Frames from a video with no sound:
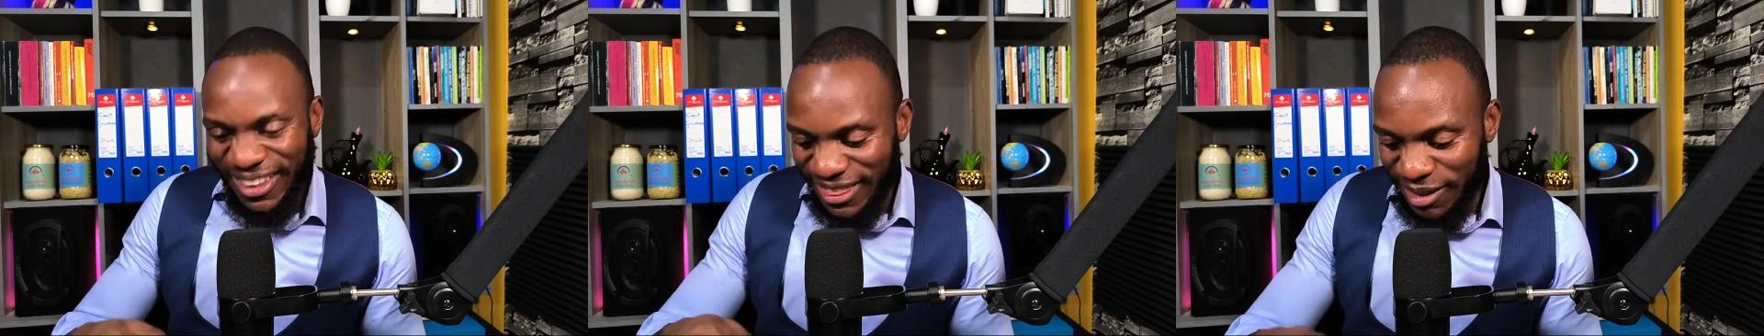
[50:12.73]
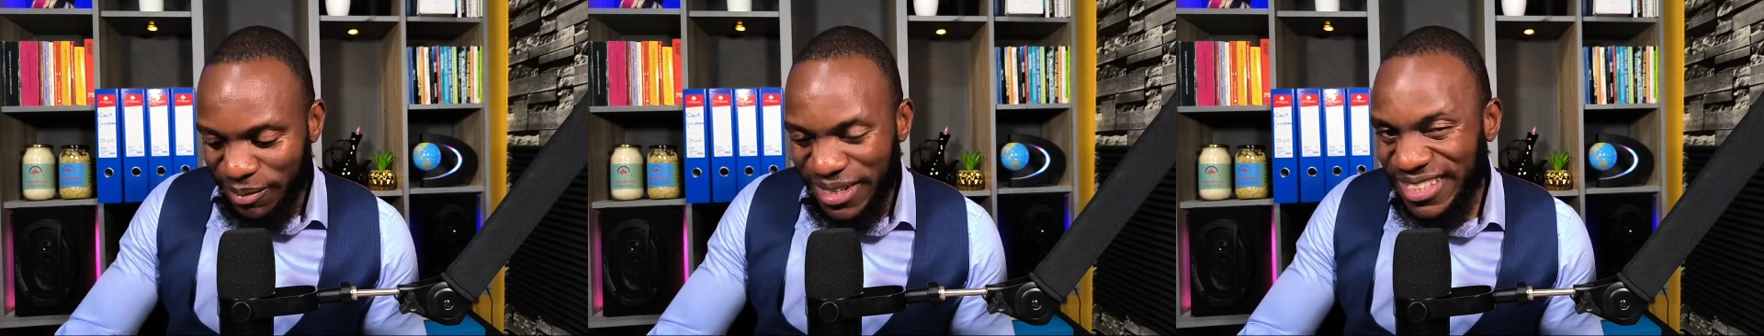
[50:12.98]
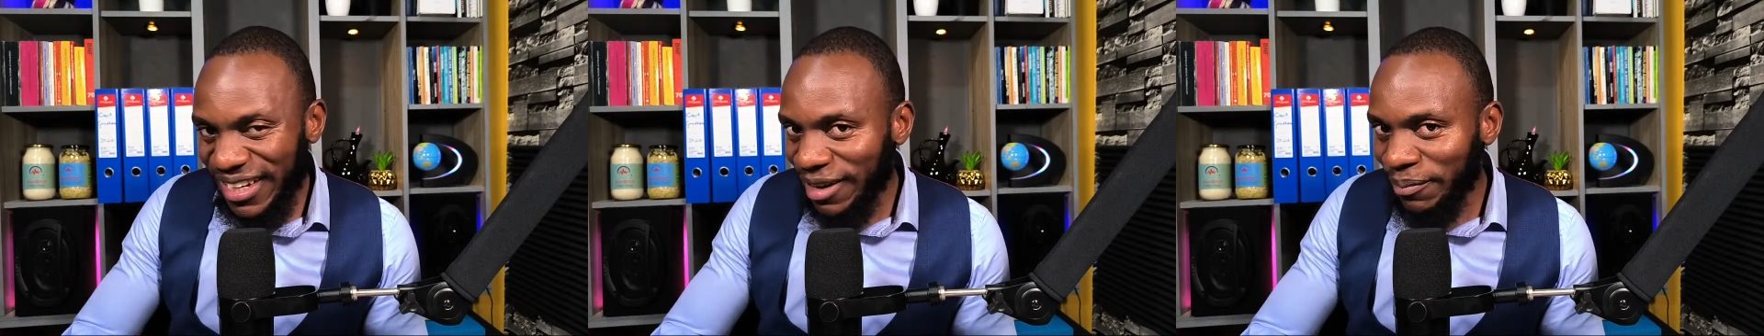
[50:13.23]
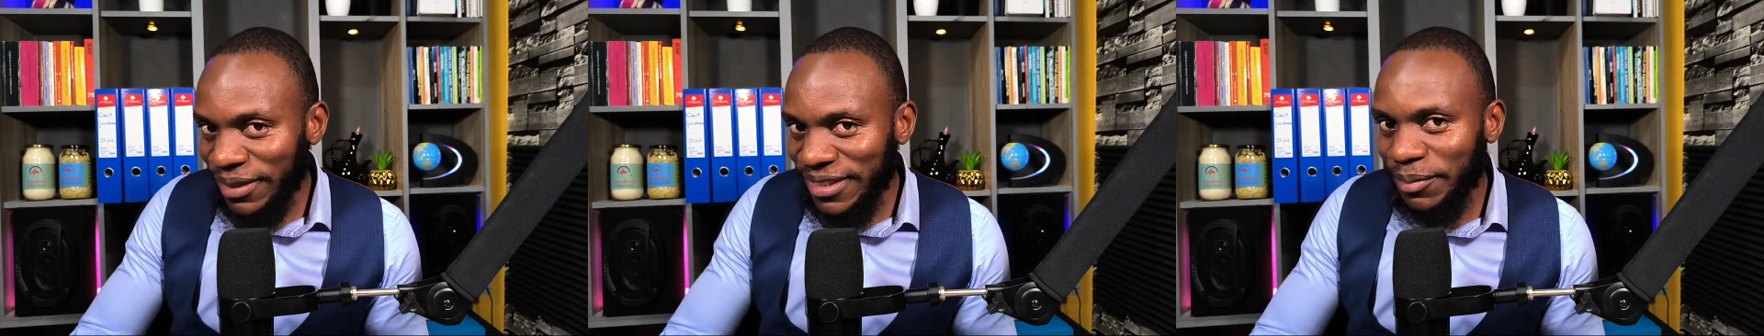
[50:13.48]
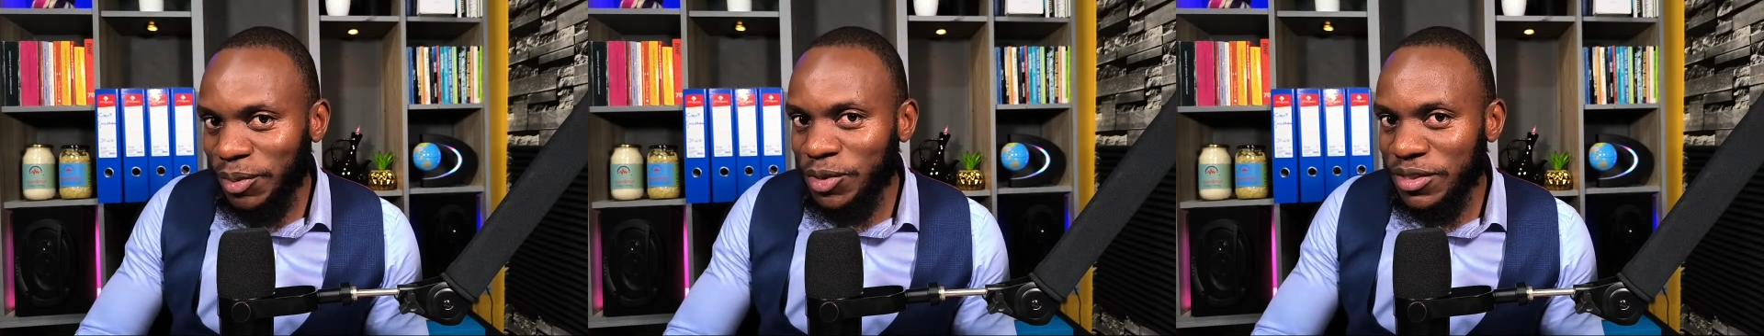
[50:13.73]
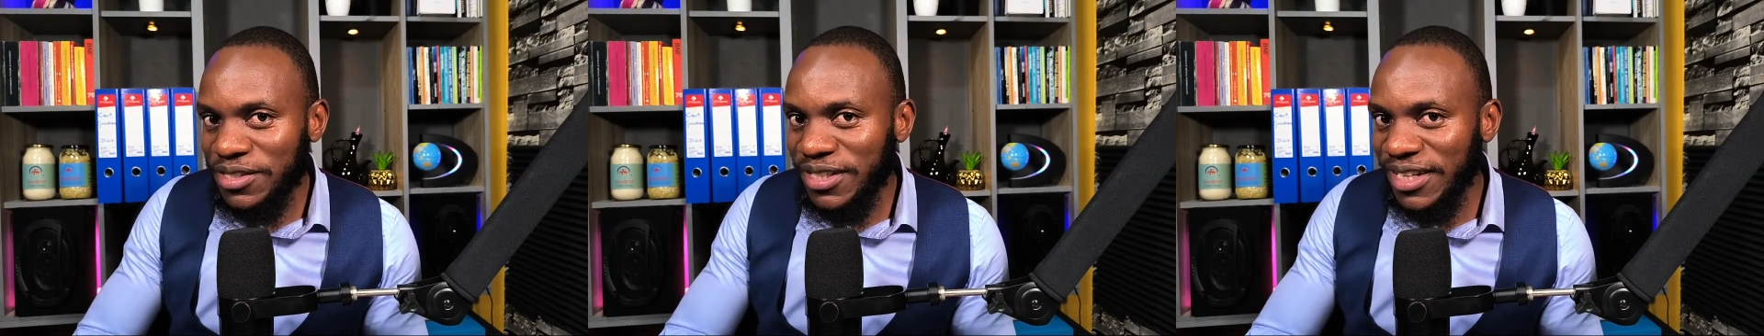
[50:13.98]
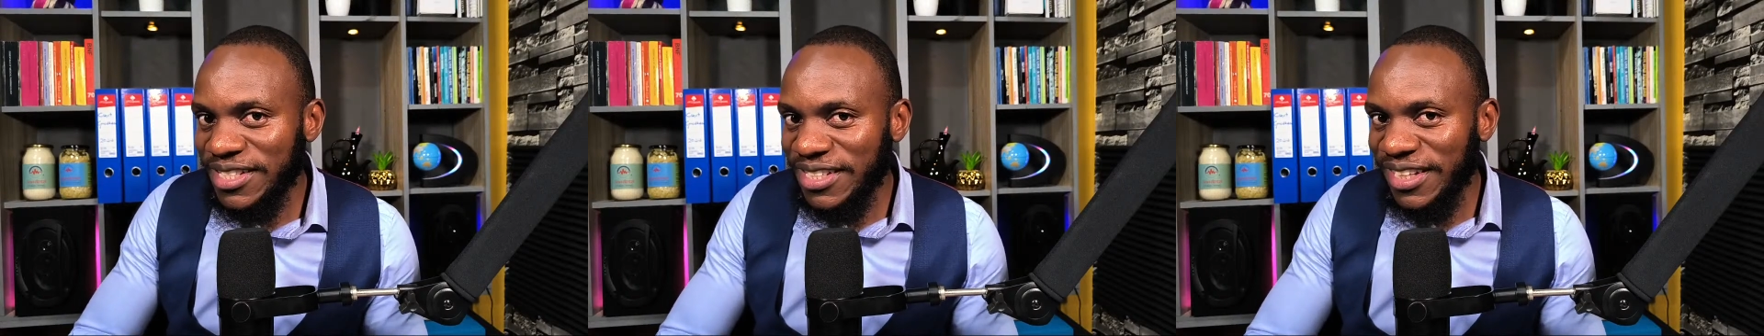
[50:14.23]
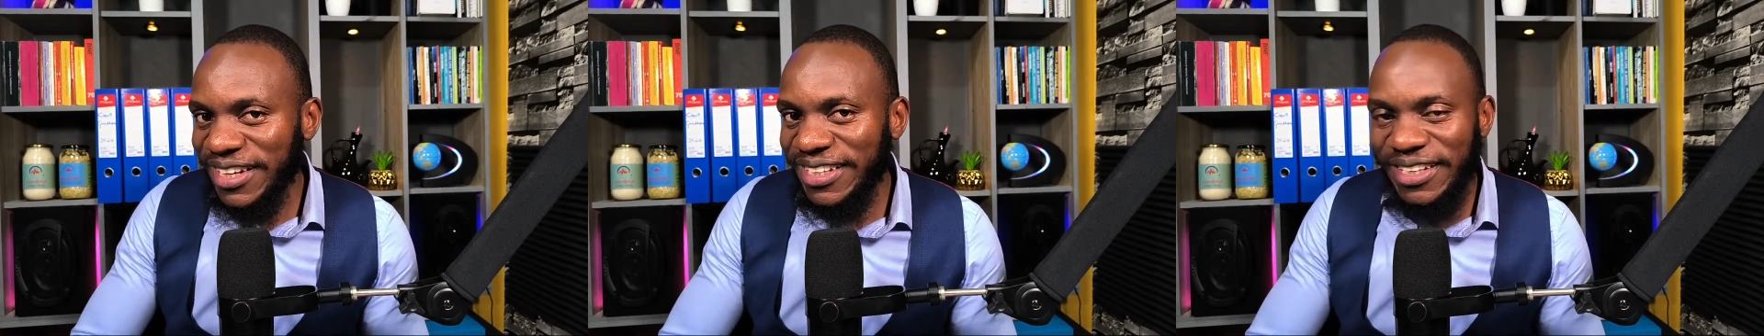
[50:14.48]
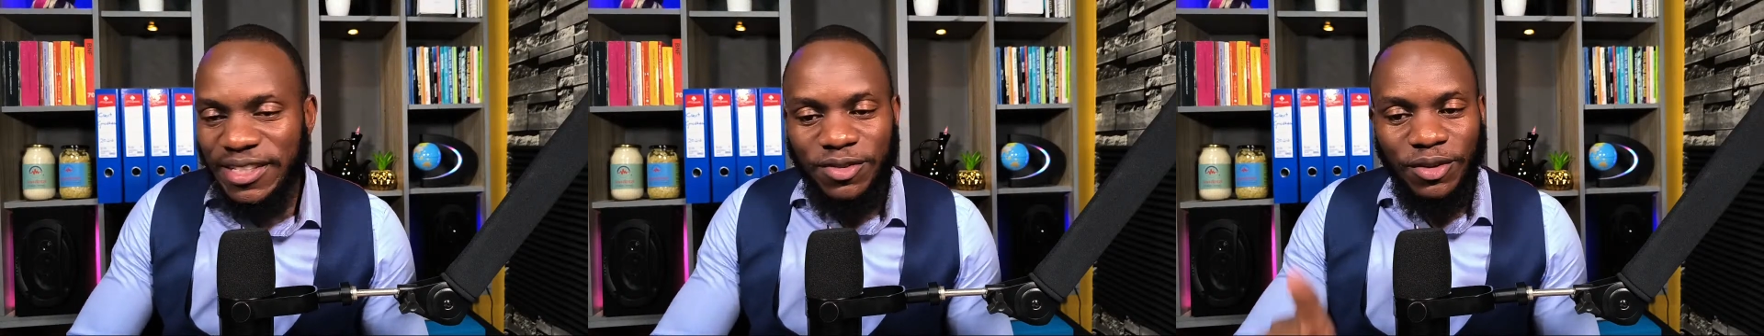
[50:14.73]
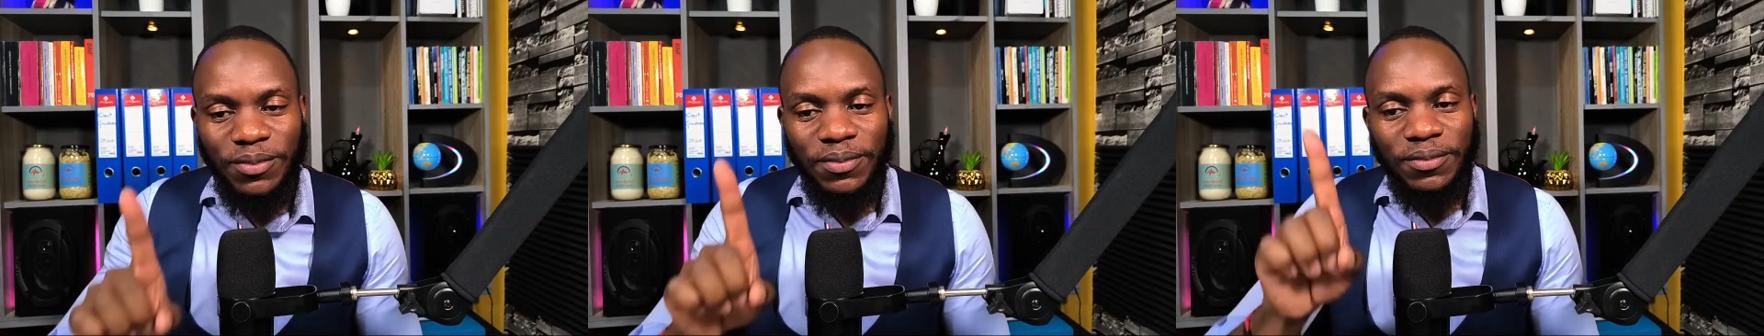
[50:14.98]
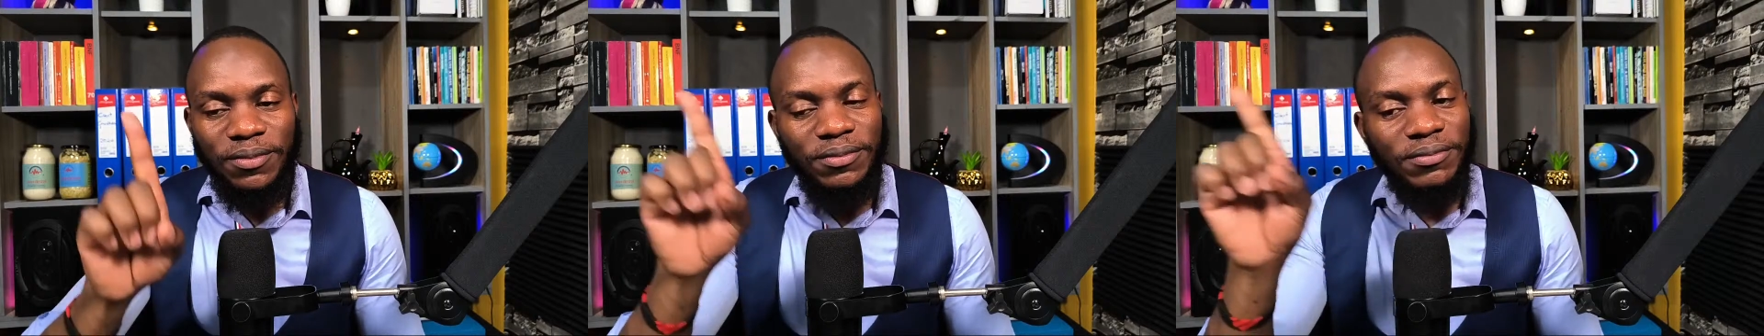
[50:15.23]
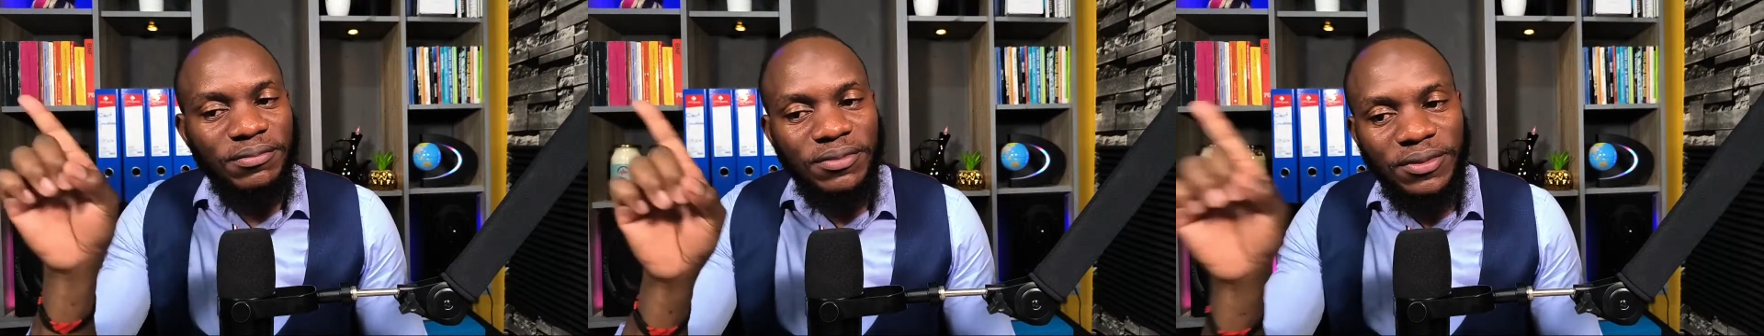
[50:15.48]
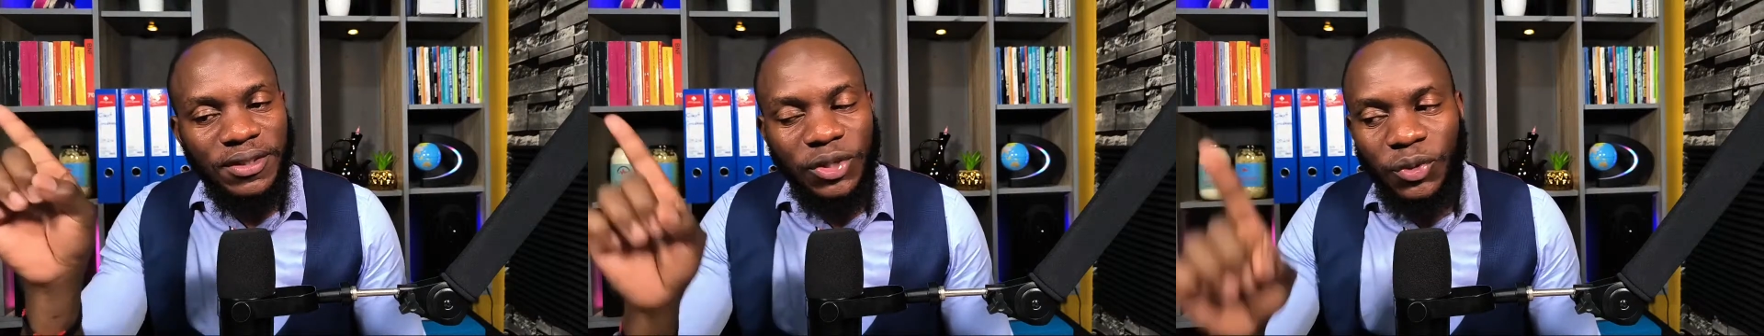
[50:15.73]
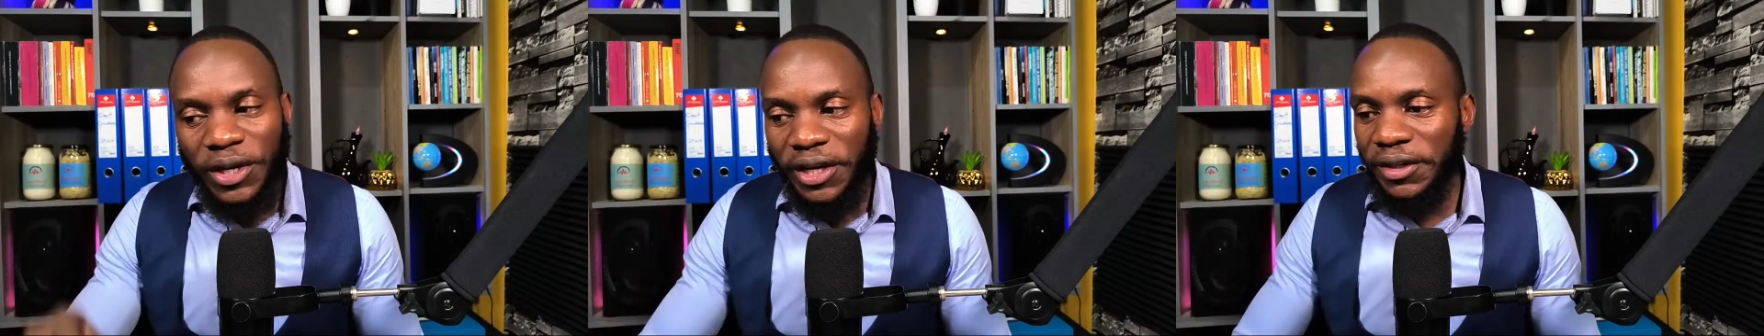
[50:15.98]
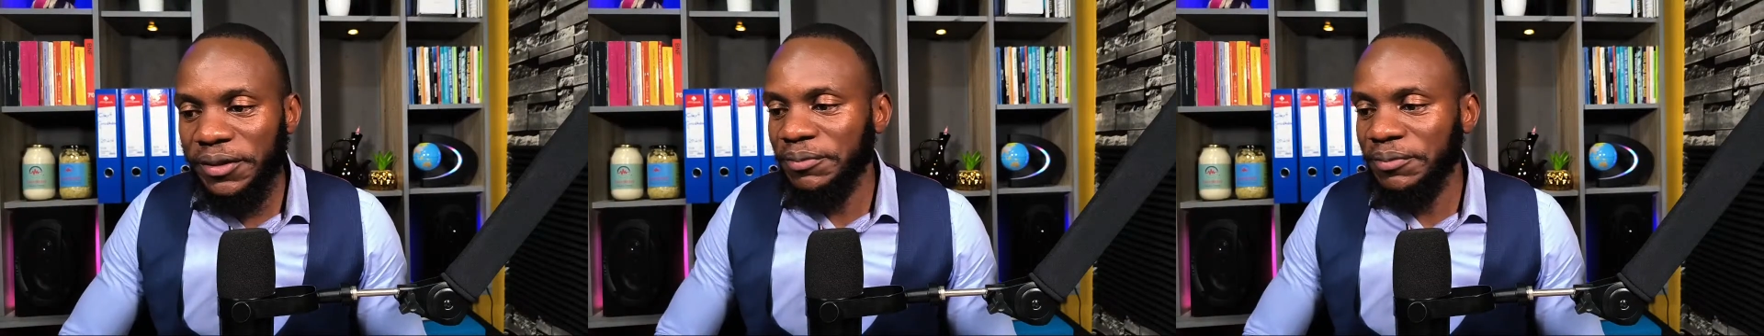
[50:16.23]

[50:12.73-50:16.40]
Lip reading: The major company that produces cigarettes in Kenya is from the UK.